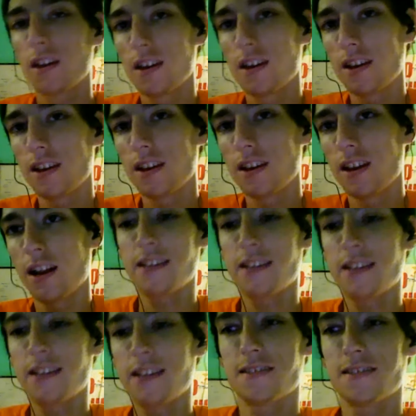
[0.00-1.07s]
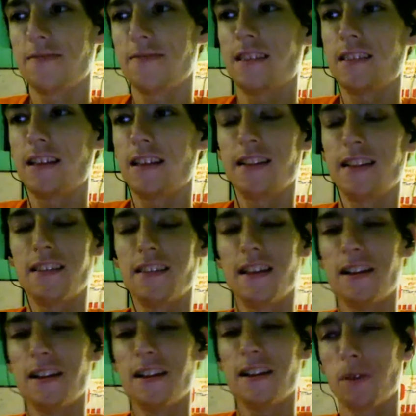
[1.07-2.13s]
That is
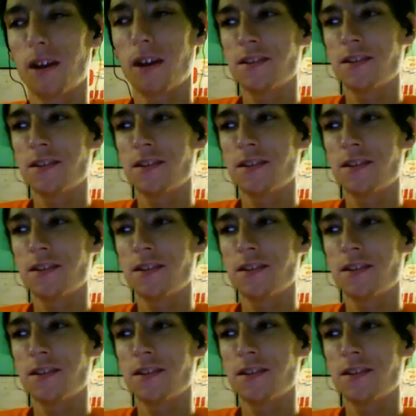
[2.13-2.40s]
what it is.